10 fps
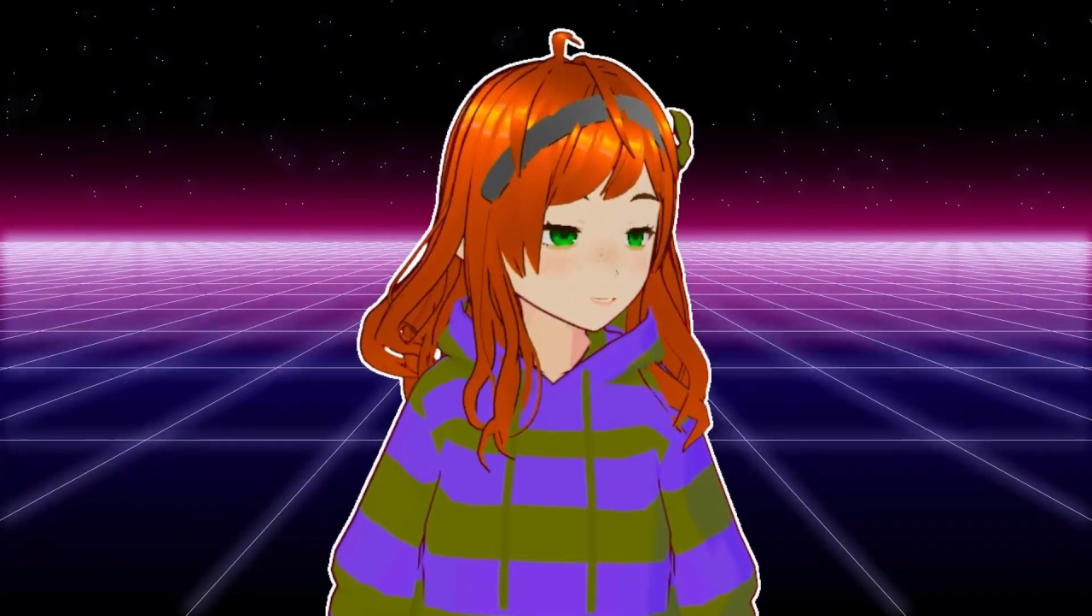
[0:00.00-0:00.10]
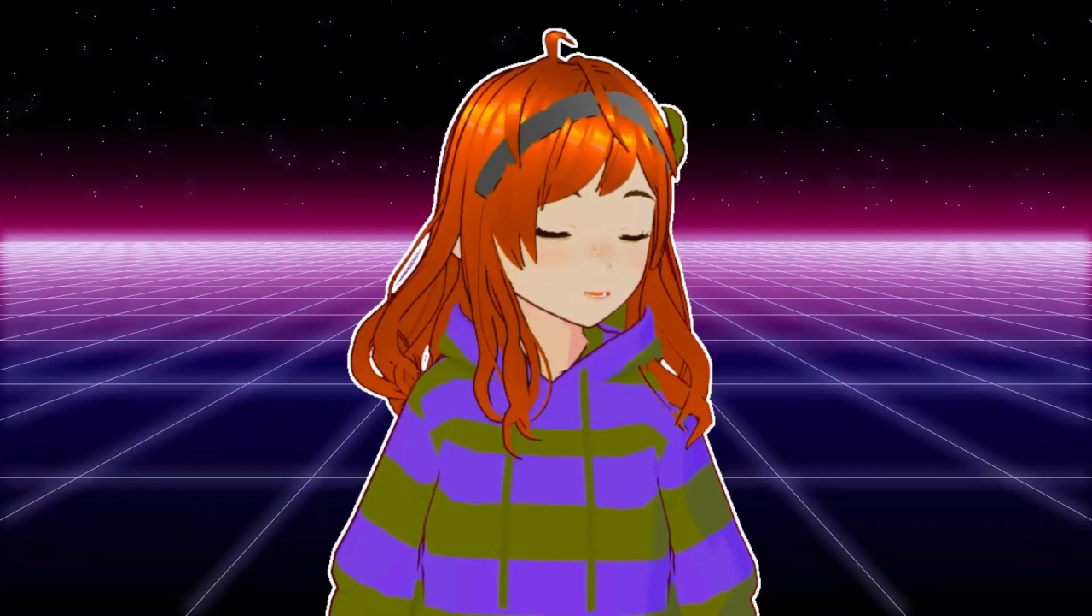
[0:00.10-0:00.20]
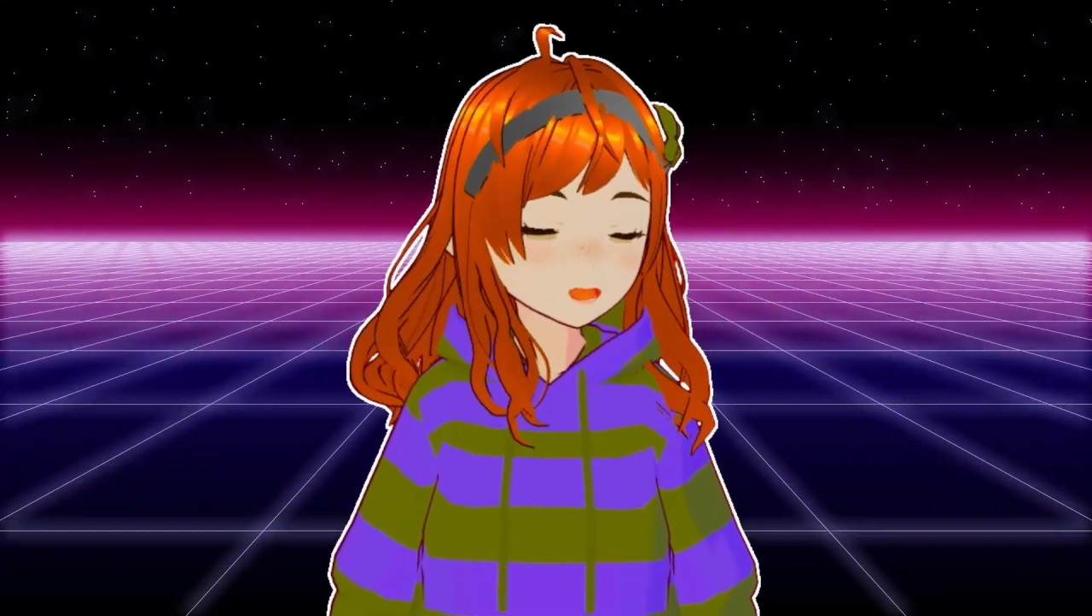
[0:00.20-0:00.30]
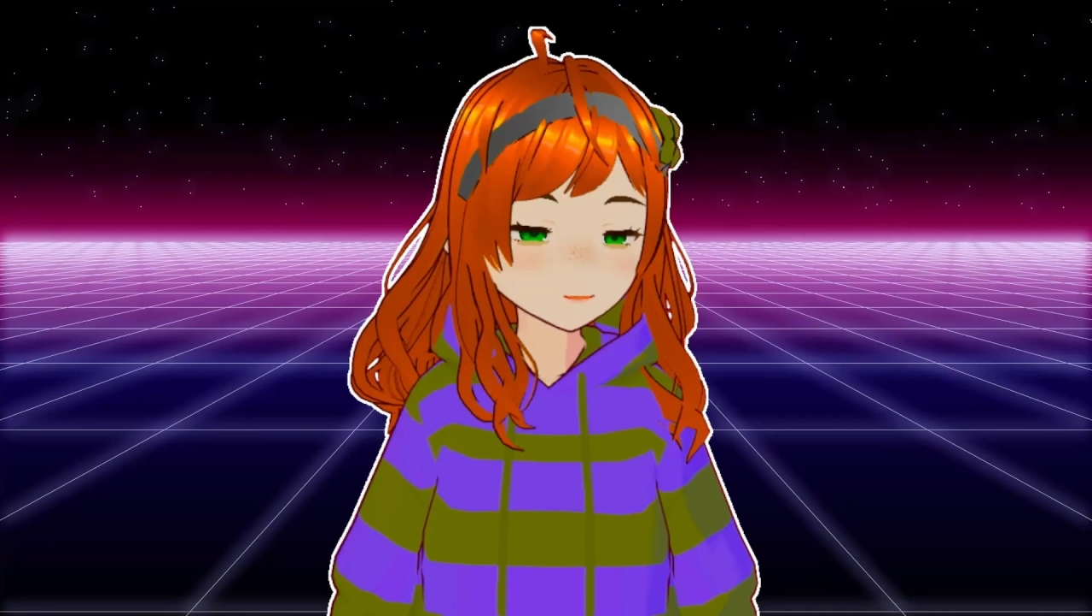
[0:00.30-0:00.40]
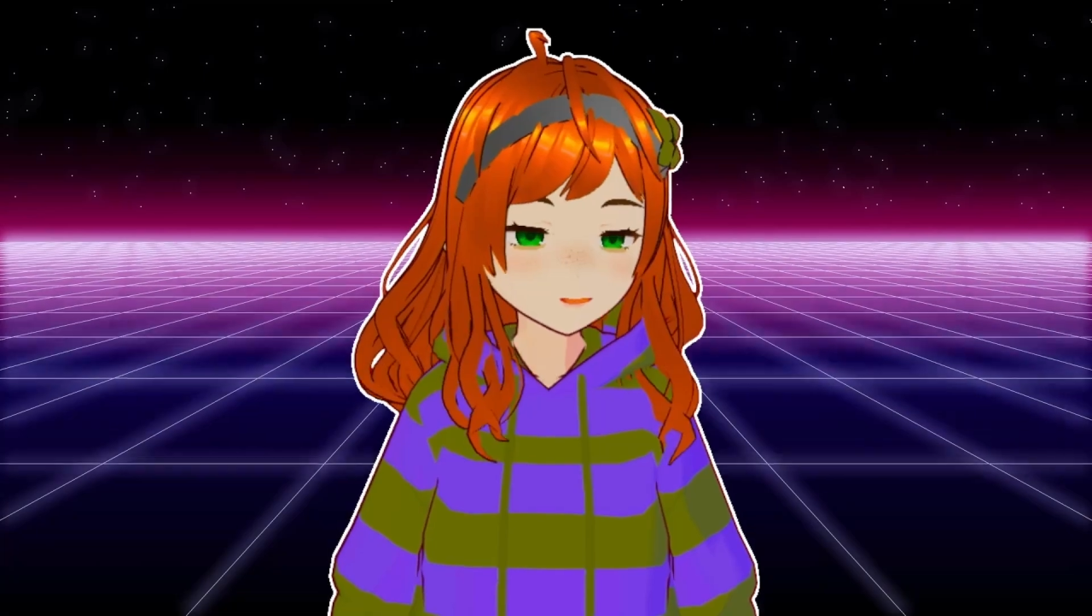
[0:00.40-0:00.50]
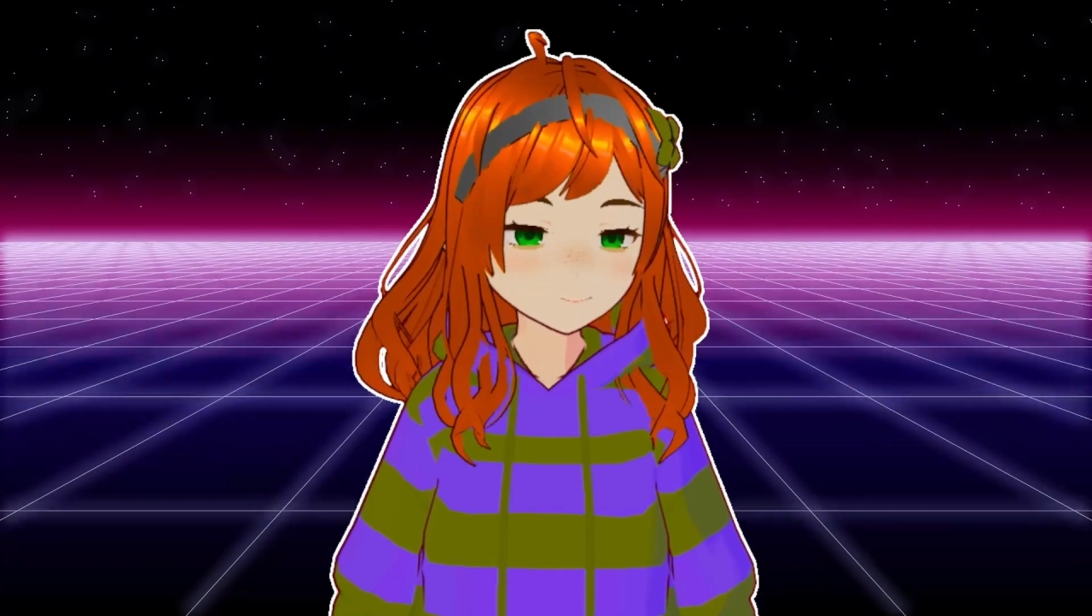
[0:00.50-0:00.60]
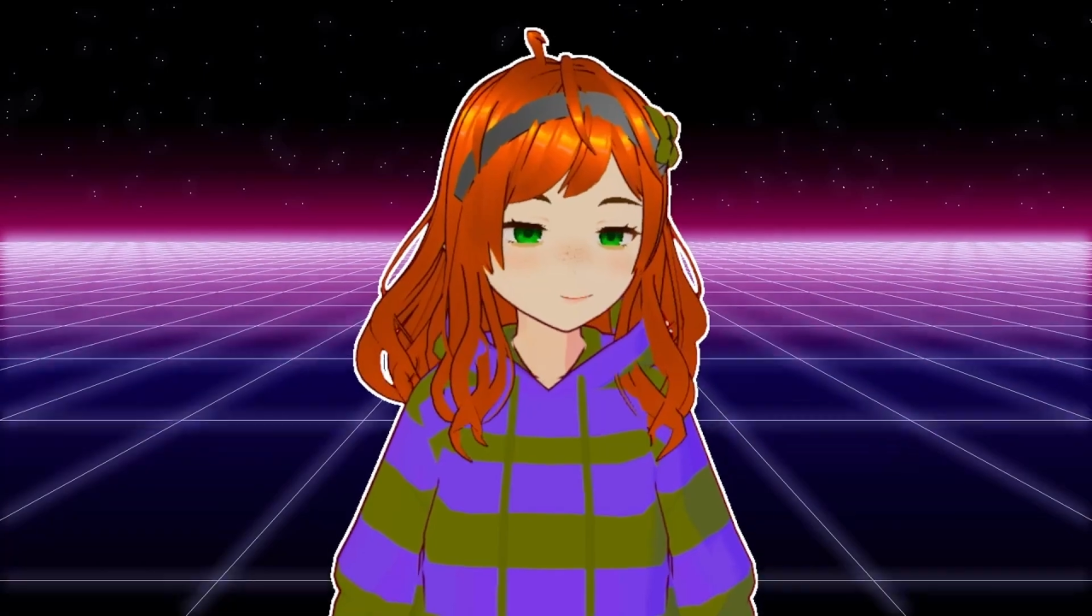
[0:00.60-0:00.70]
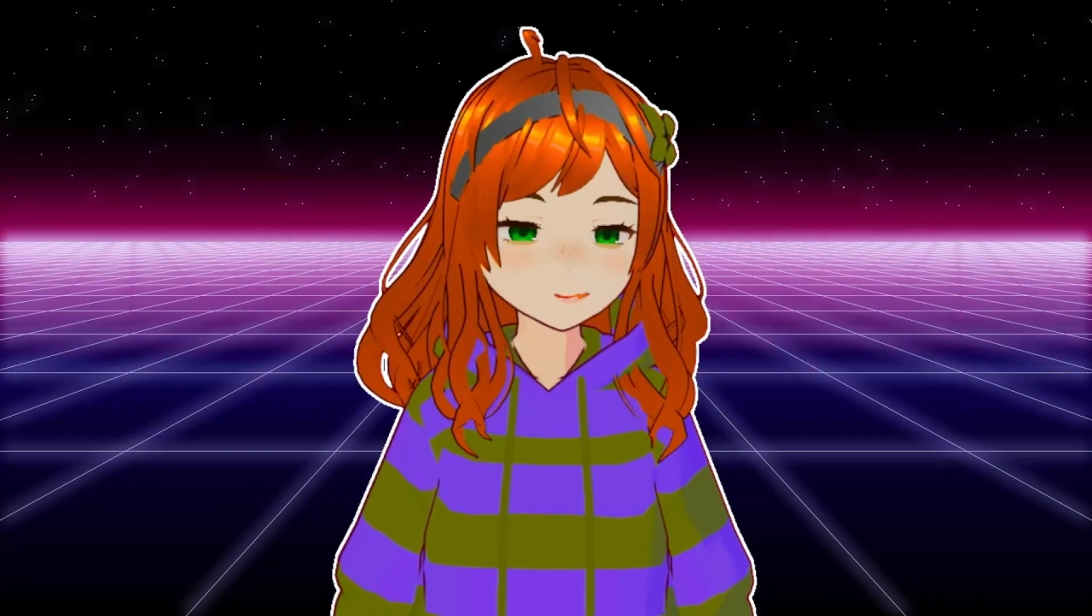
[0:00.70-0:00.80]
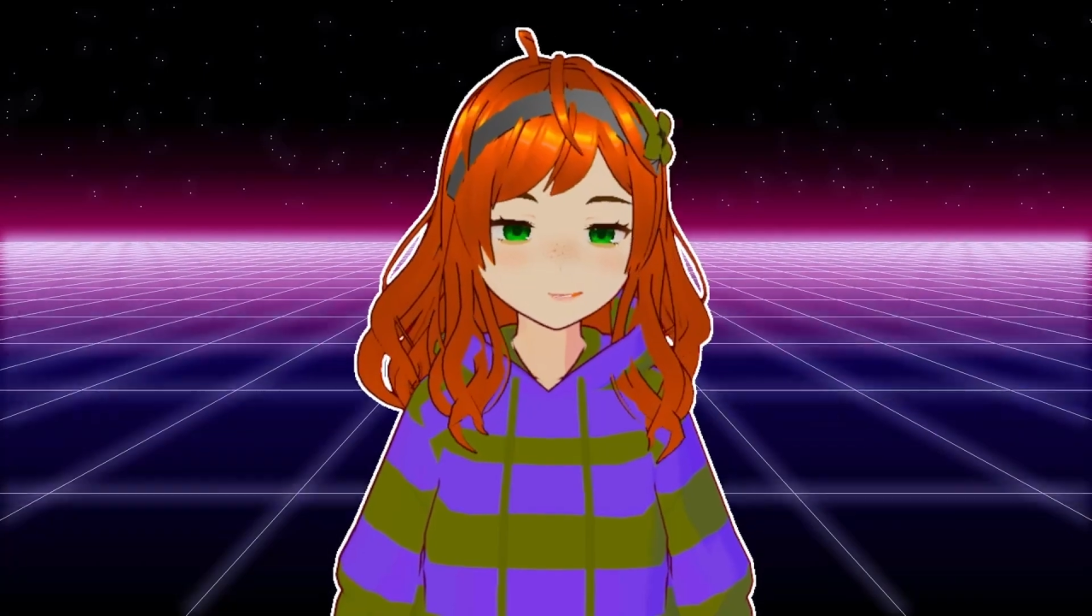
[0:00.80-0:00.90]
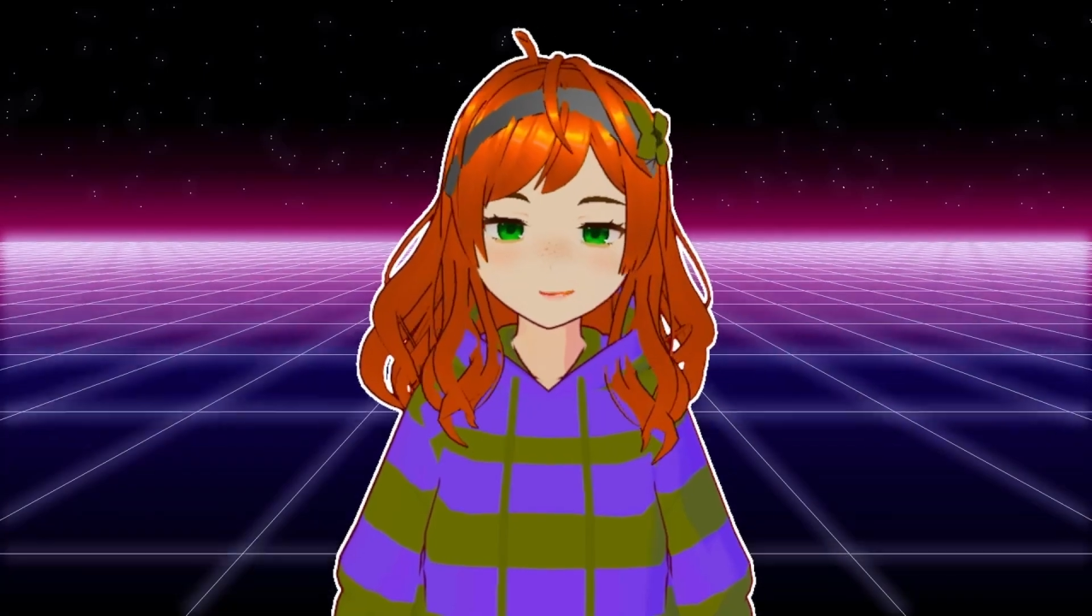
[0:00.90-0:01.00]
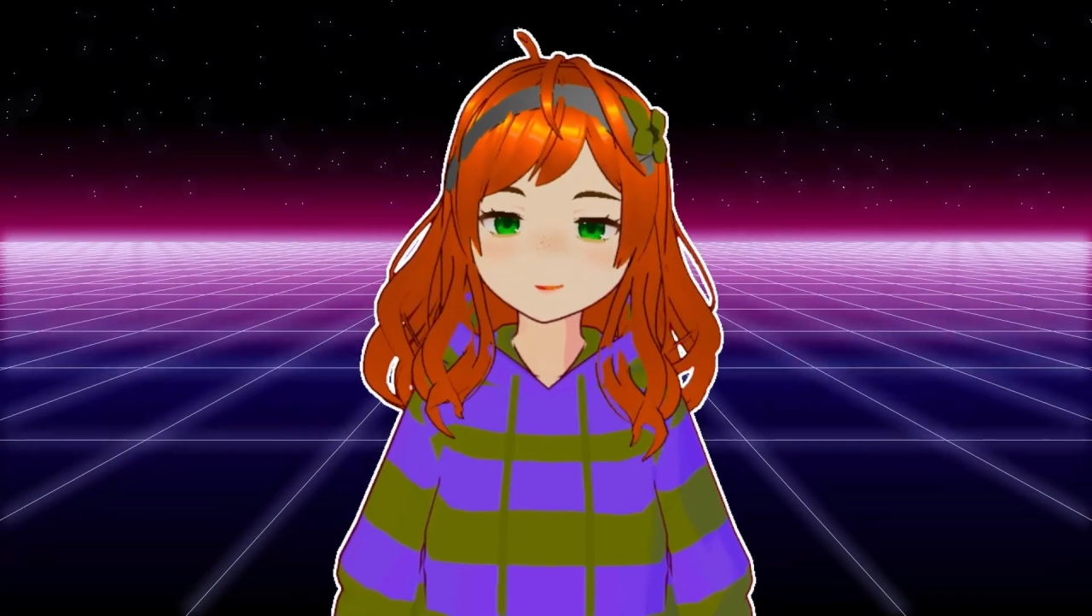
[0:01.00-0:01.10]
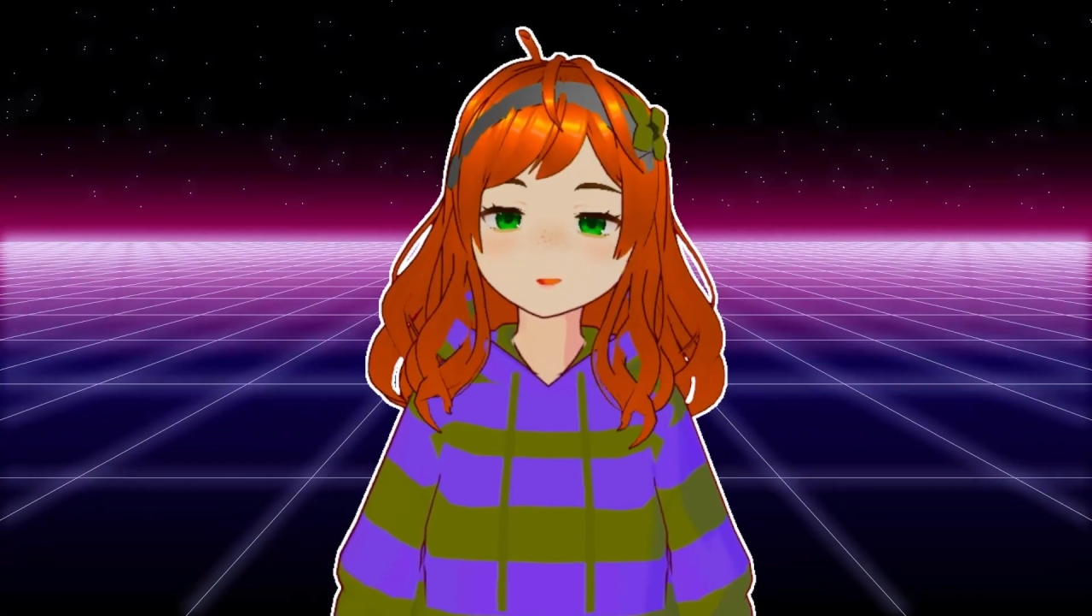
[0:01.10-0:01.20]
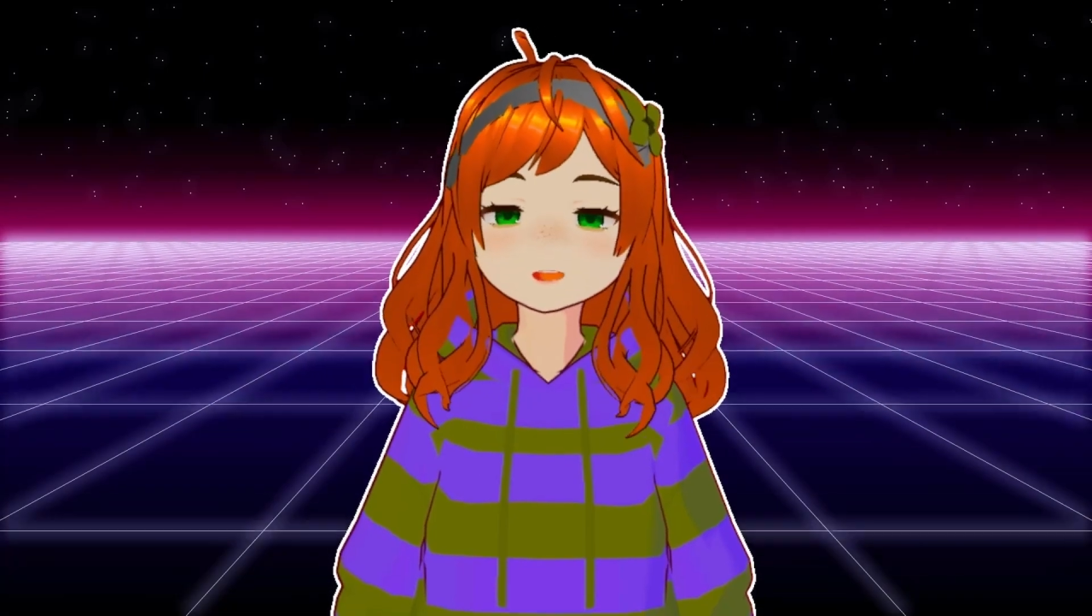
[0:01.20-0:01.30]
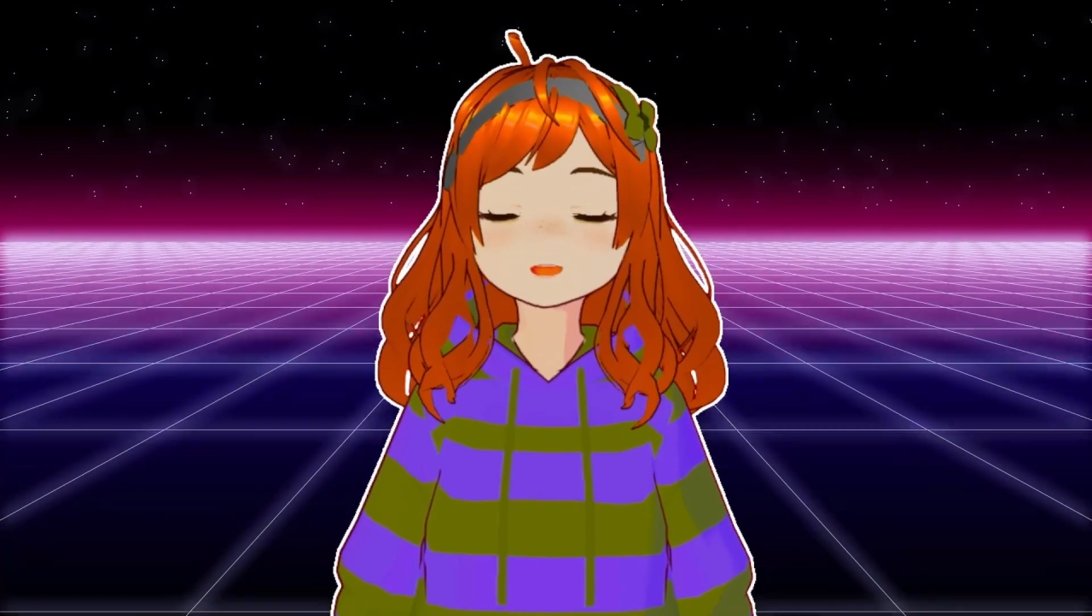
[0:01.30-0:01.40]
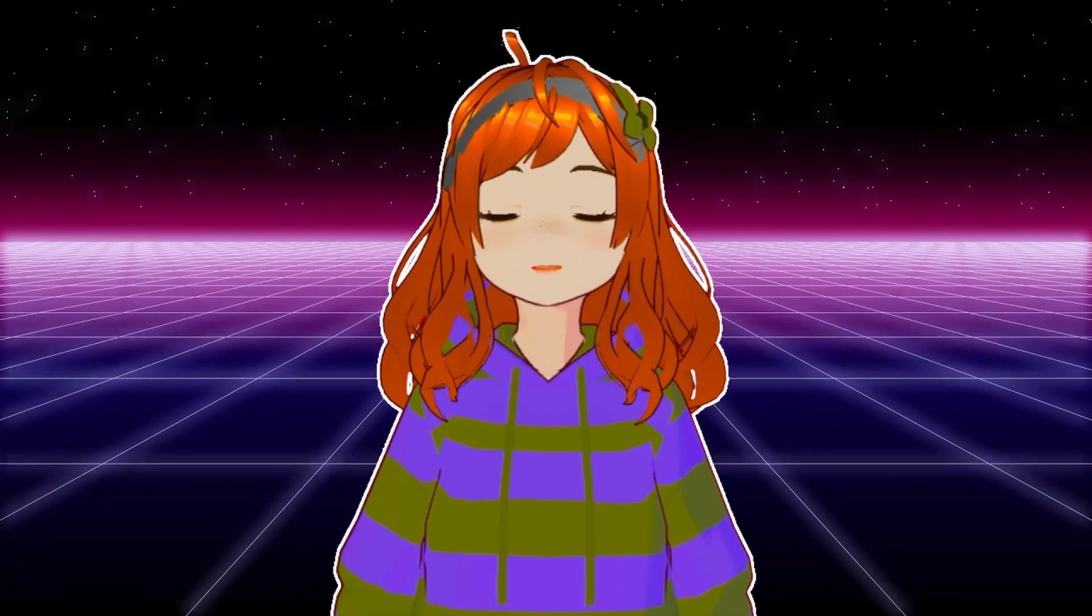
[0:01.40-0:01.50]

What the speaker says: that feminists use,